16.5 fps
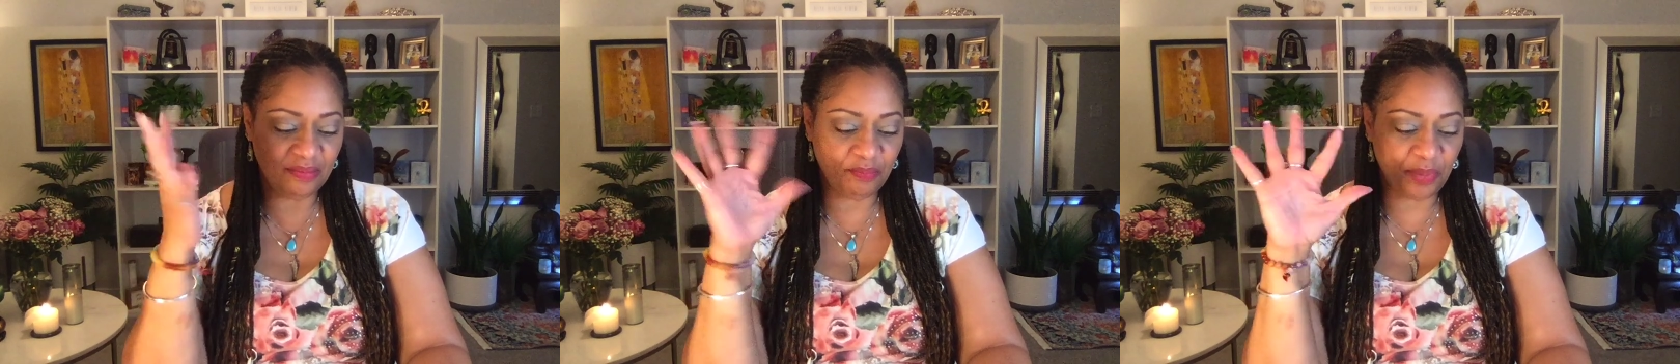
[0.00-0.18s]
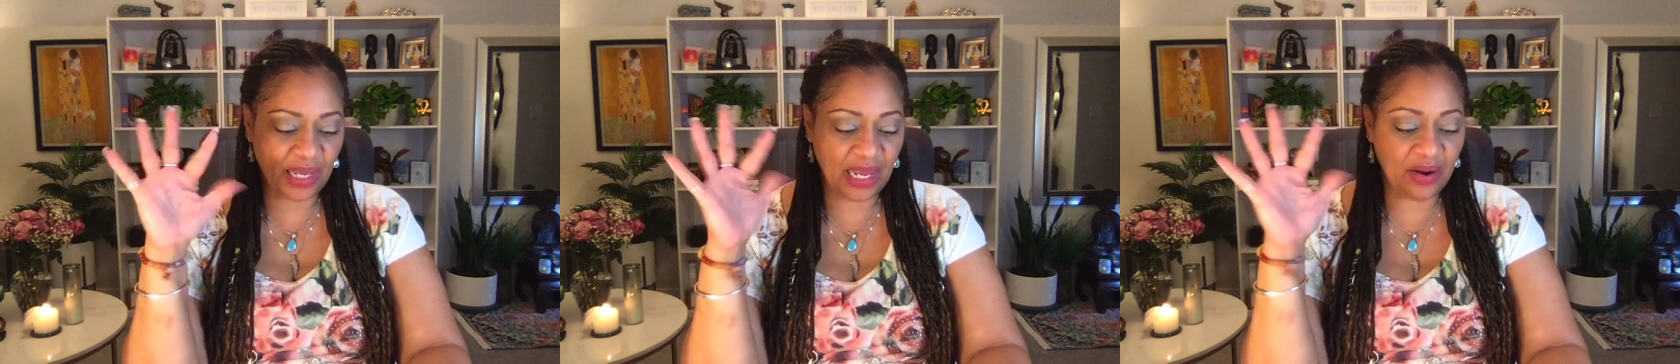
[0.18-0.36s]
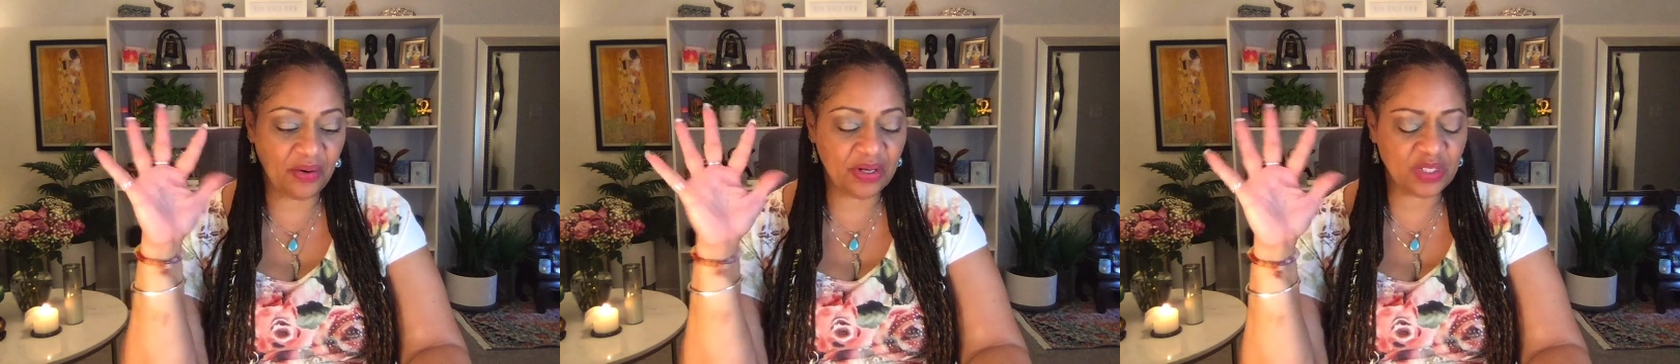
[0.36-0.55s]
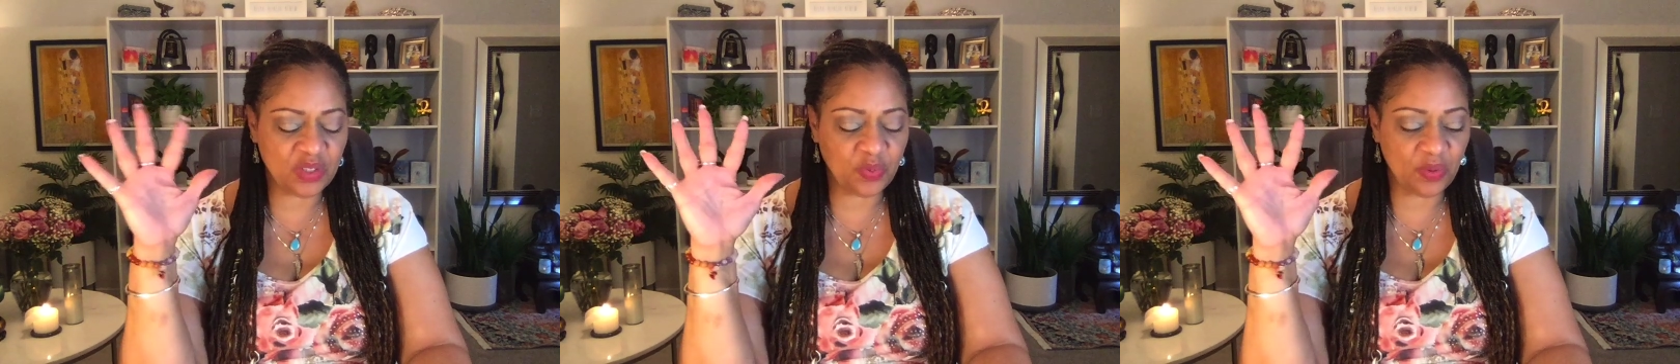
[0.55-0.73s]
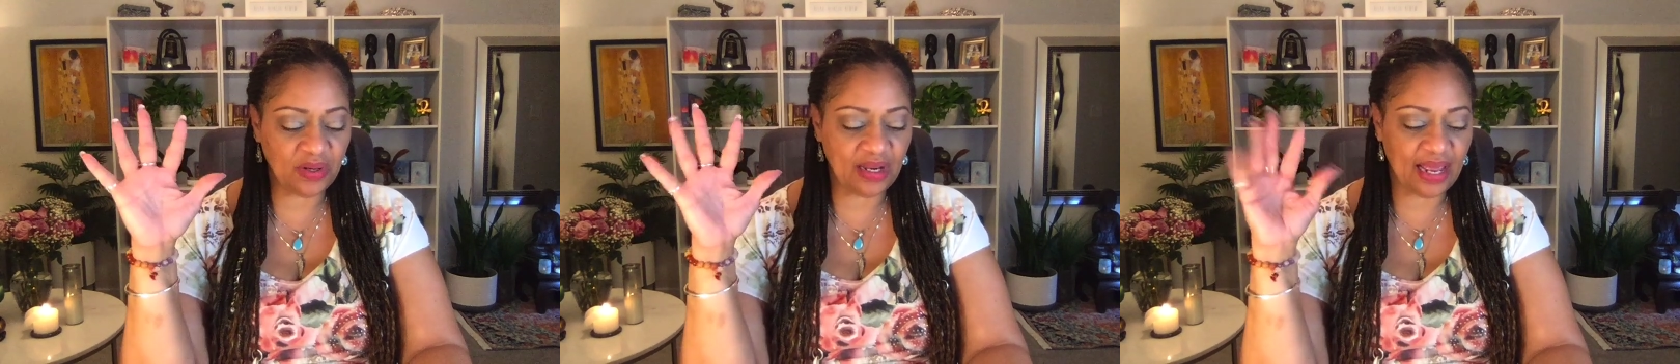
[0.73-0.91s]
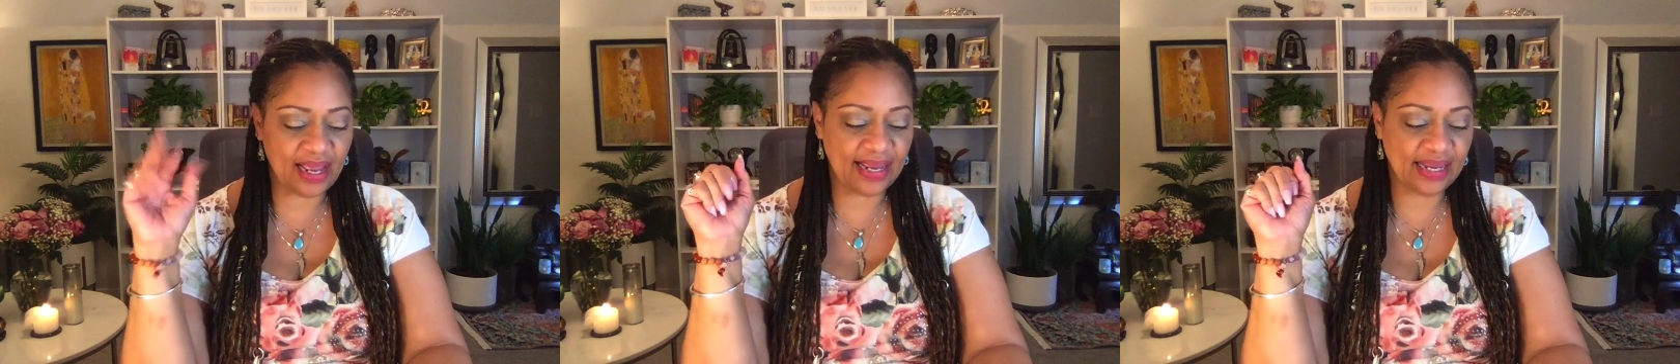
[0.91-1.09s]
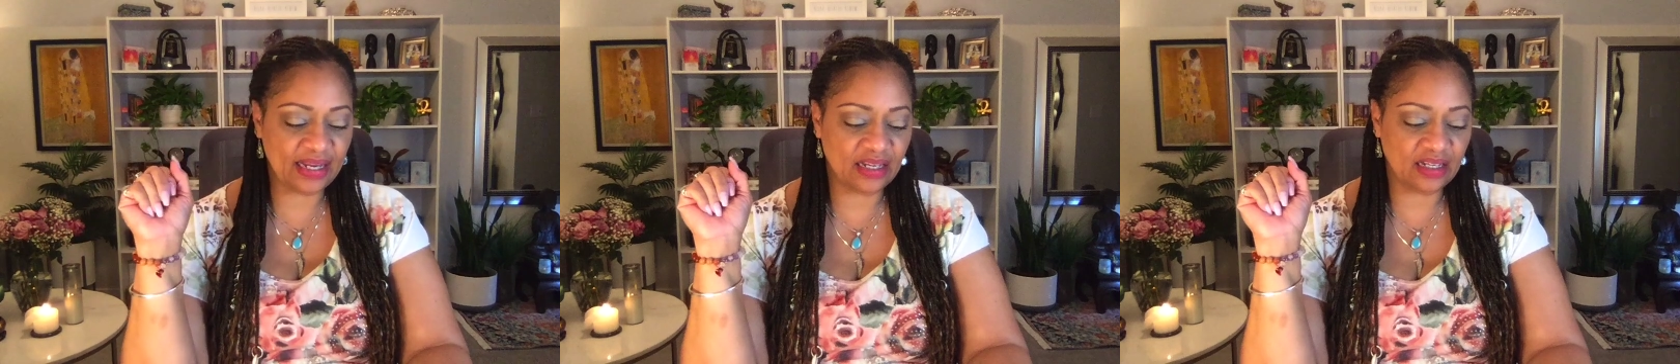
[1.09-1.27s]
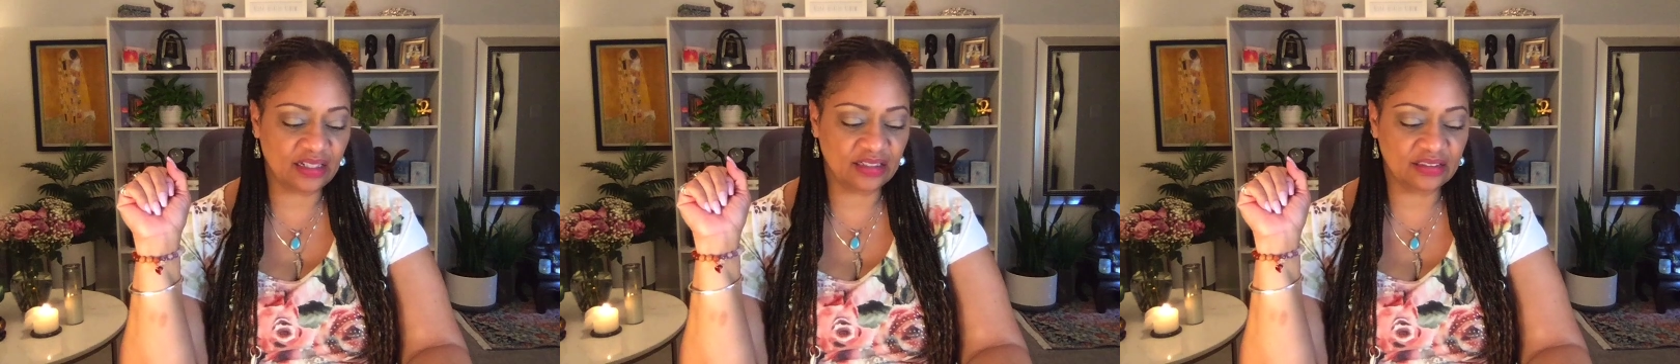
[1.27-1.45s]
parents were
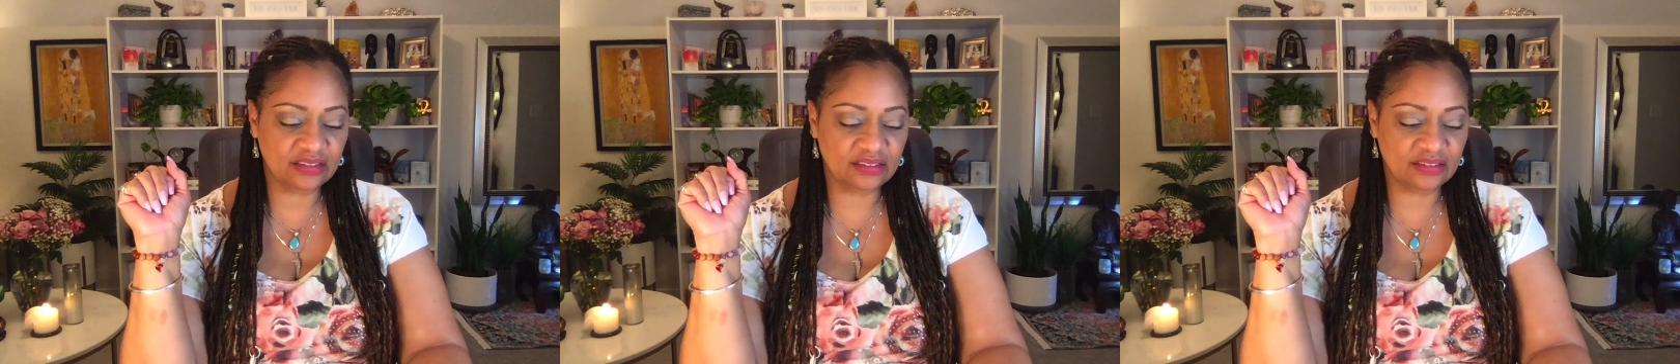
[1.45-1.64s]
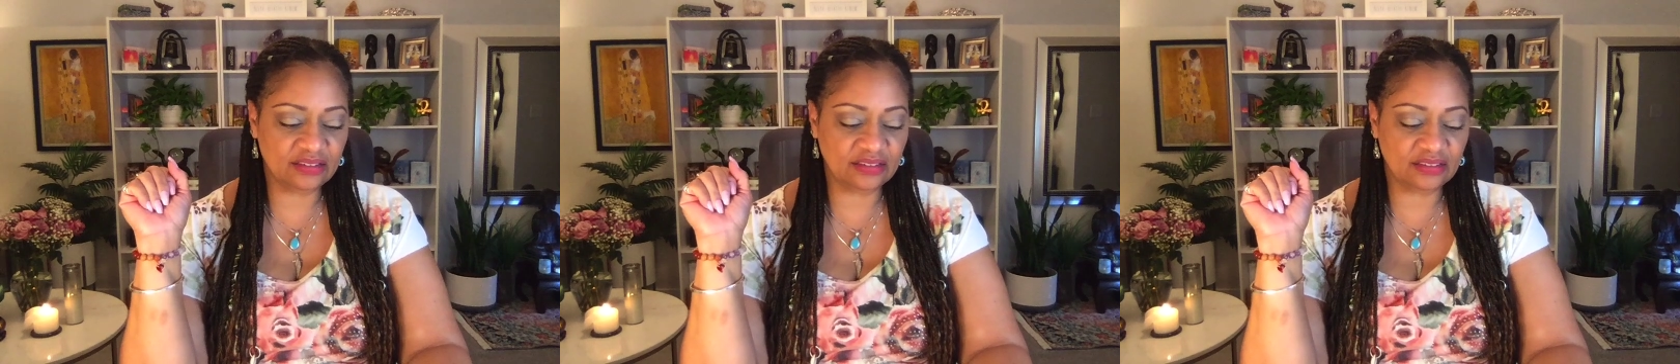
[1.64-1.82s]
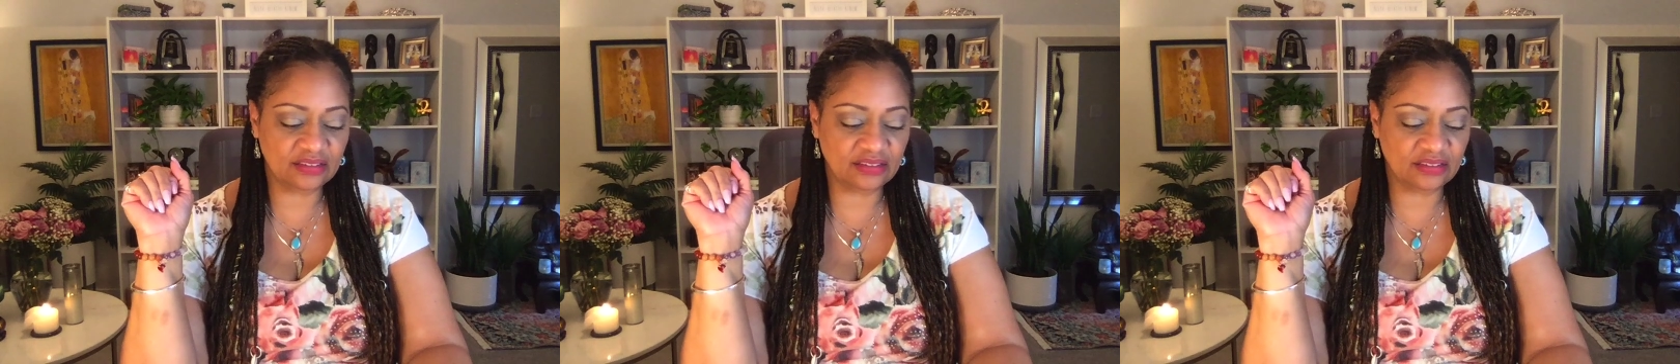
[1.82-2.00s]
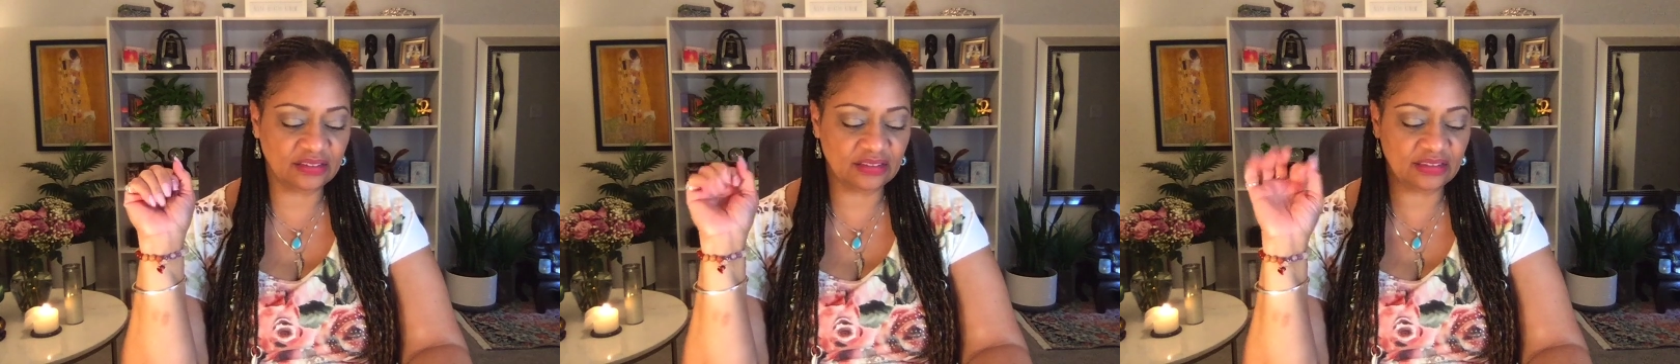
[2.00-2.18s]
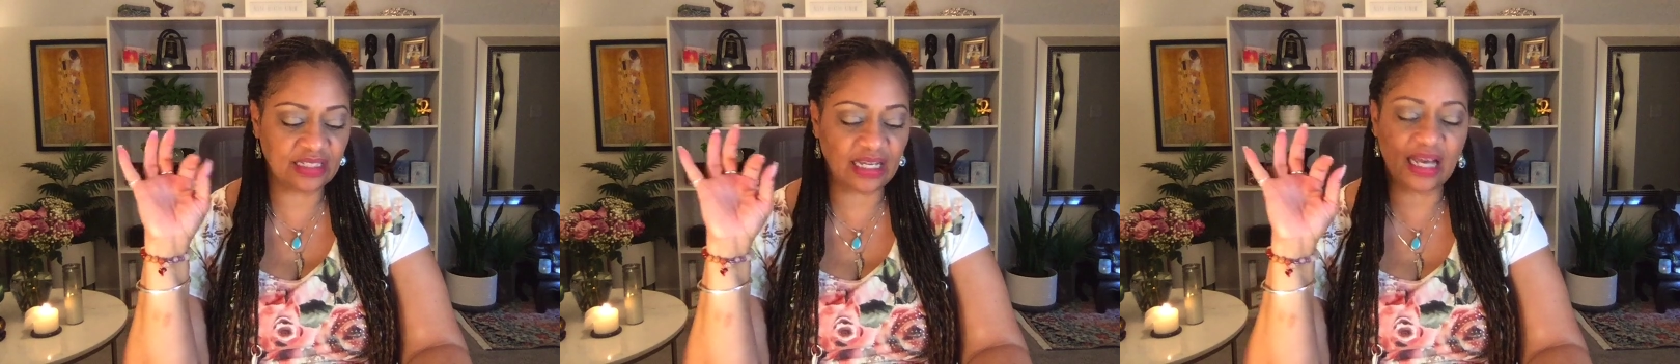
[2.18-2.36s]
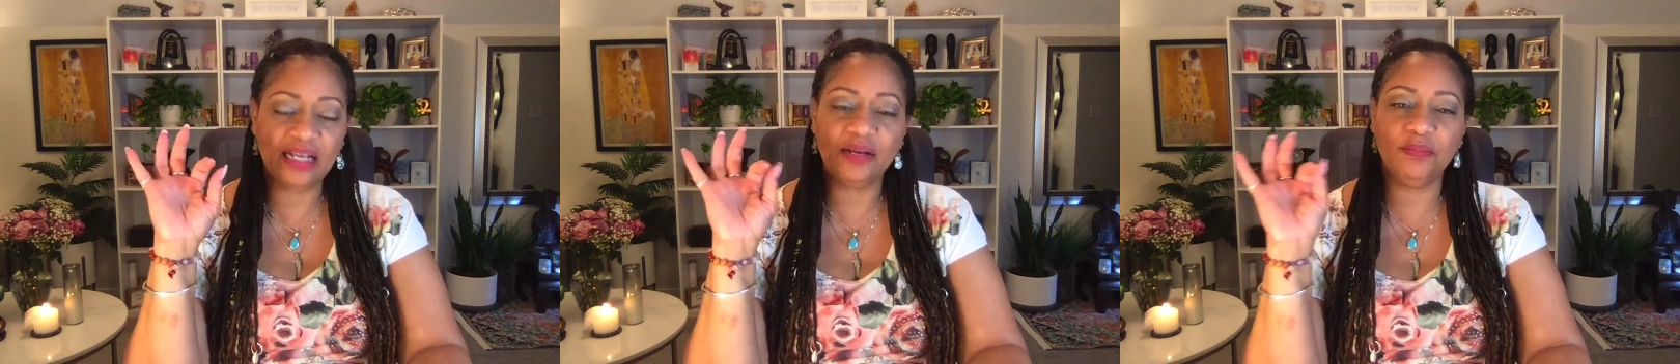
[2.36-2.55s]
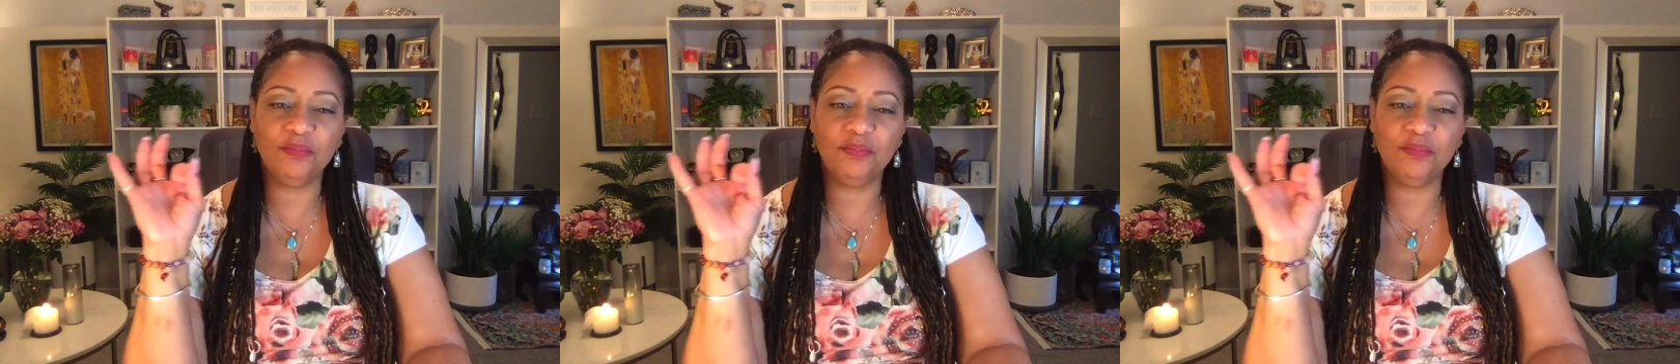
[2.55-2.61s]
like kind